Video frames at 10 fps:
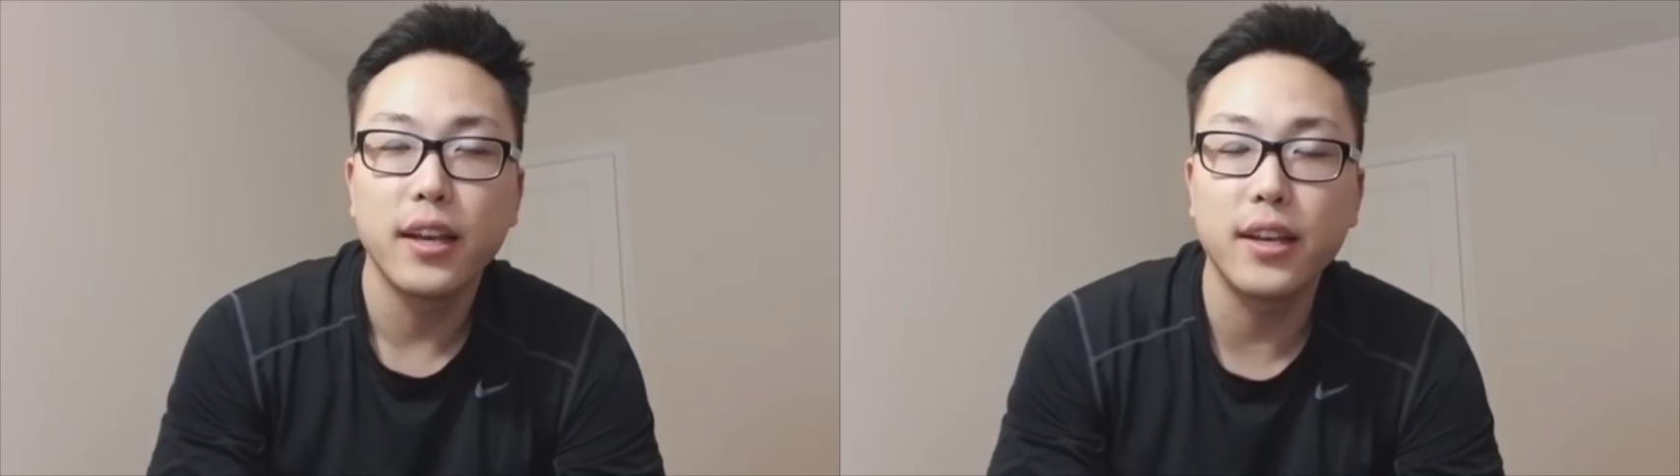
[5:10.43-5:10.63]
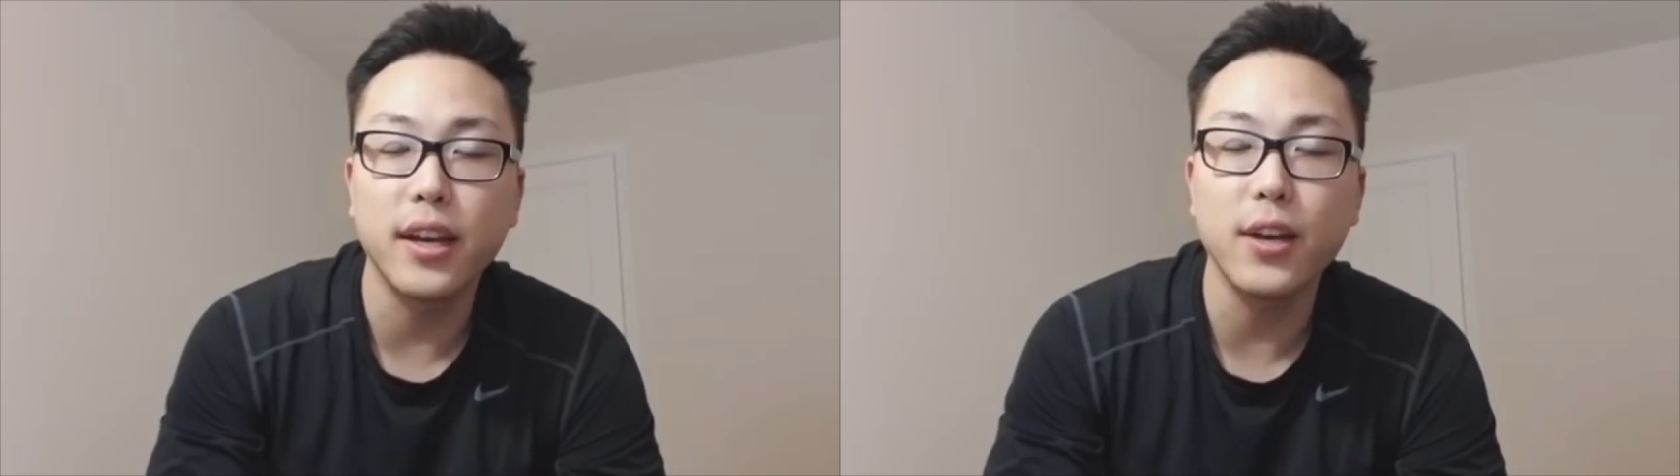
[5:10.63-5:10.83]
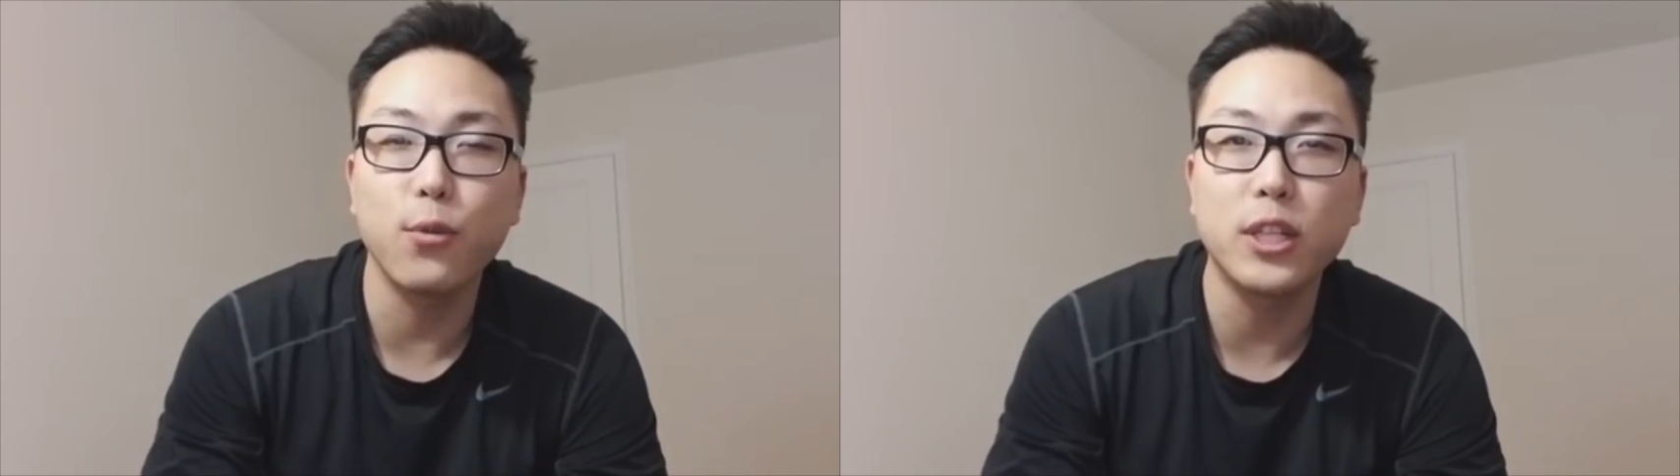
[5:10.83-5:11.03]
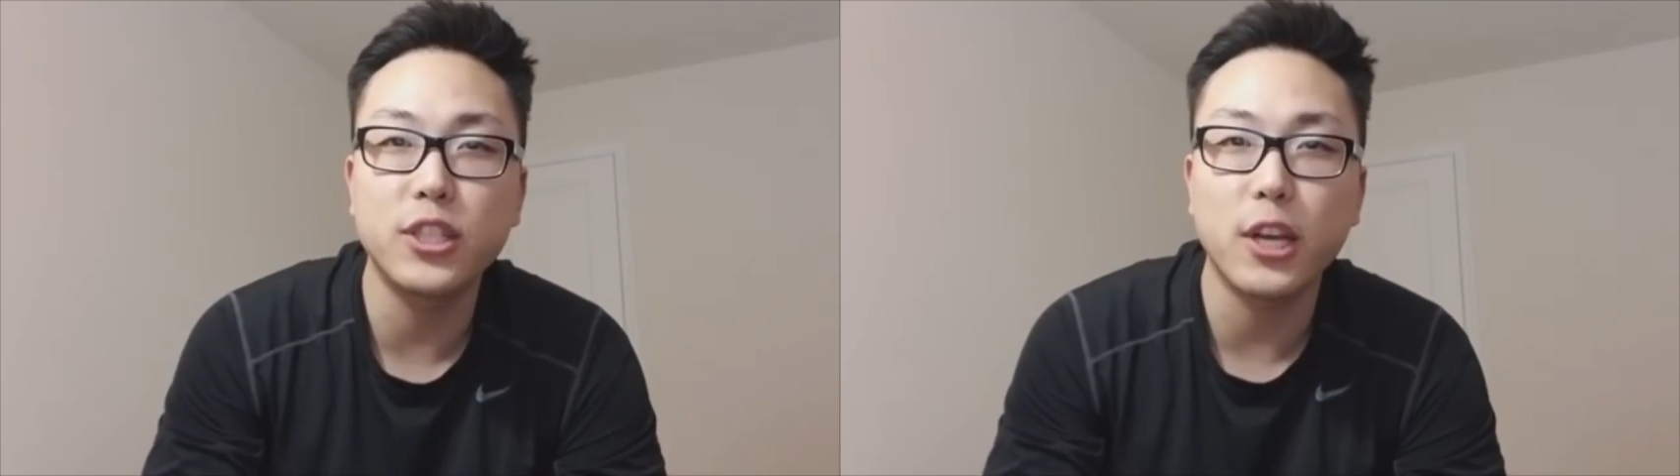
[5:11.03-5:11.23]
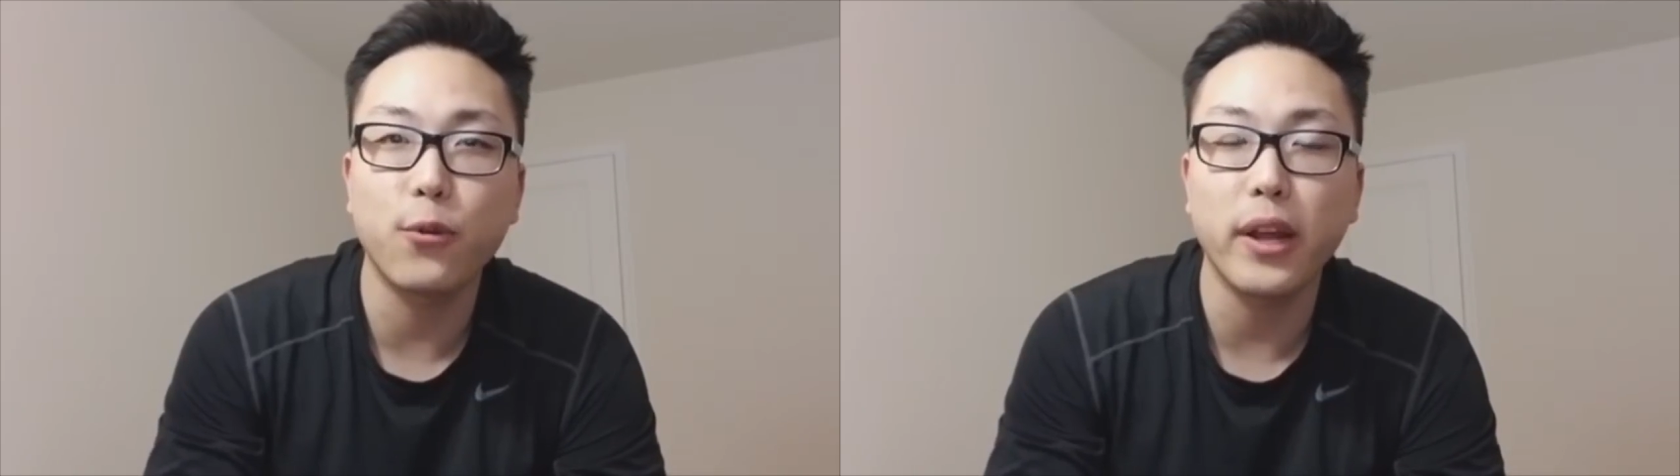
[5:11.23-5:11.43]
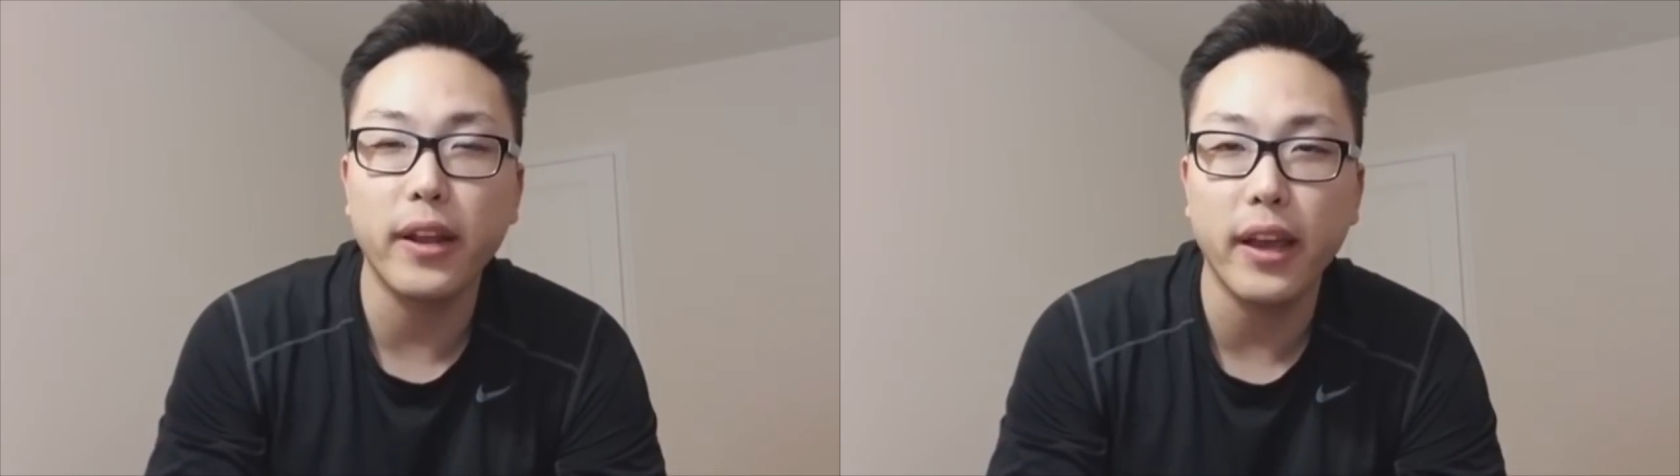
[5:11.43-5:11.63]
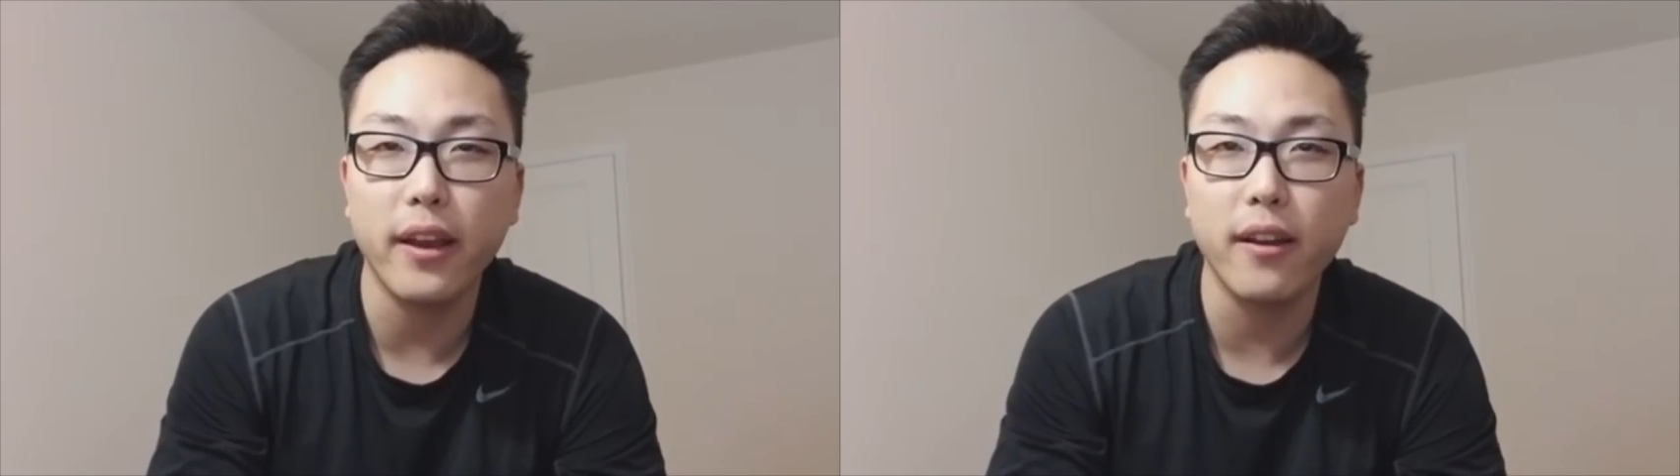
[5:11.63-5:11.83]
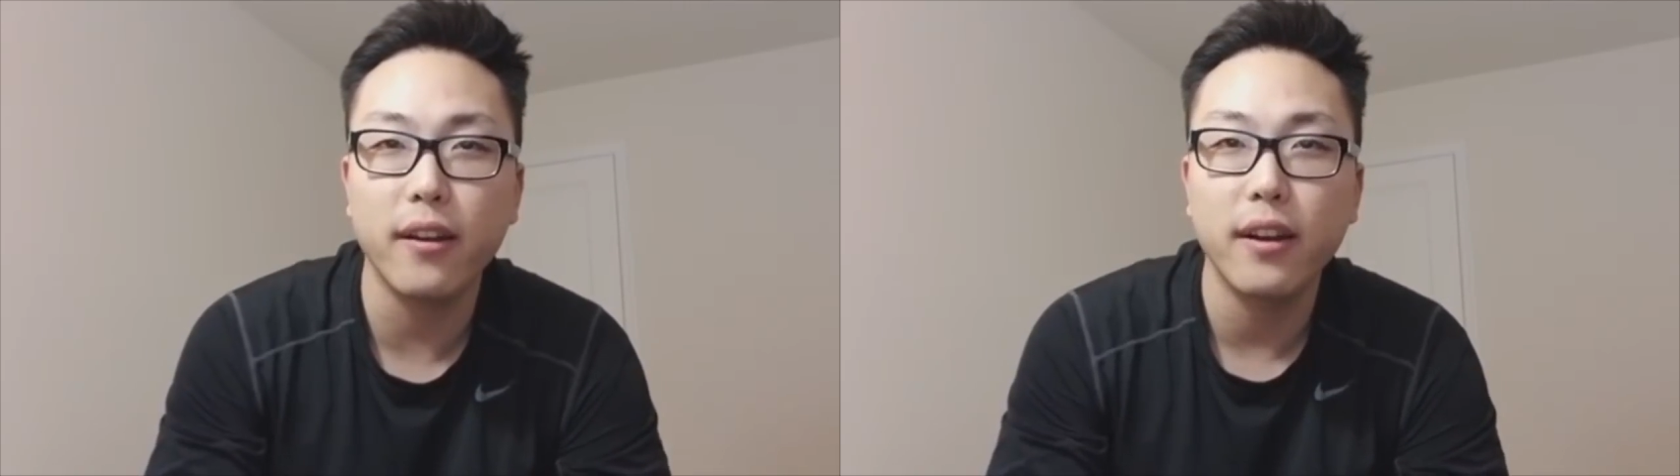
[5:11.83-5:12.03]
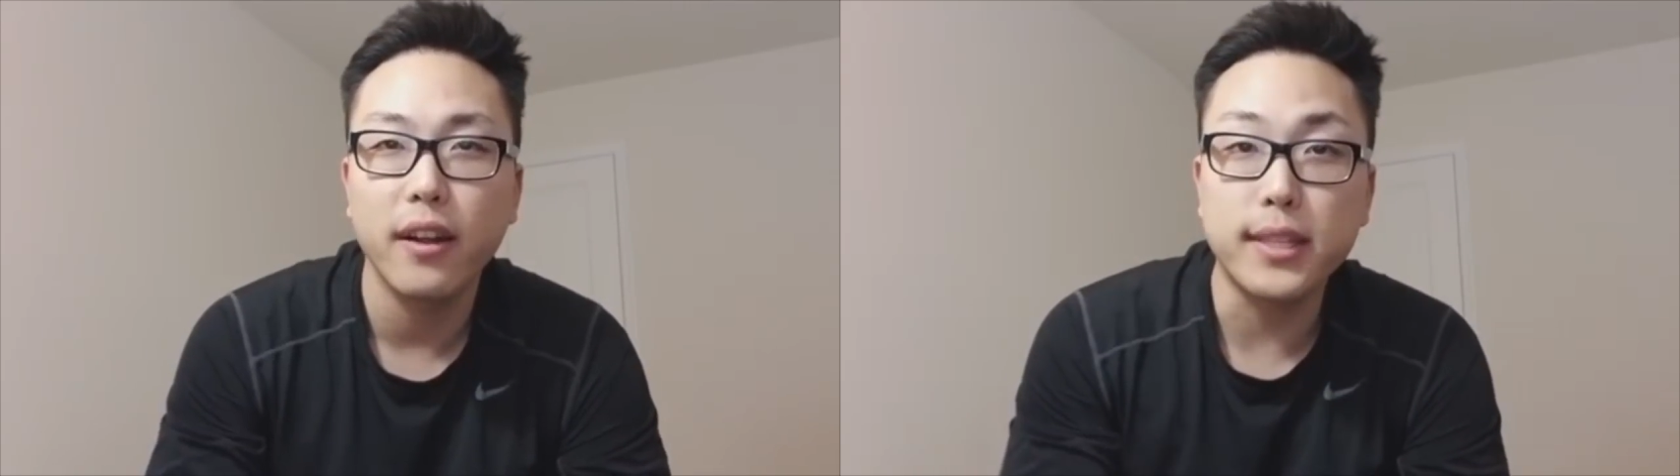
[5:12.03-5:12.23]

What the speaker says: could regenerate hair.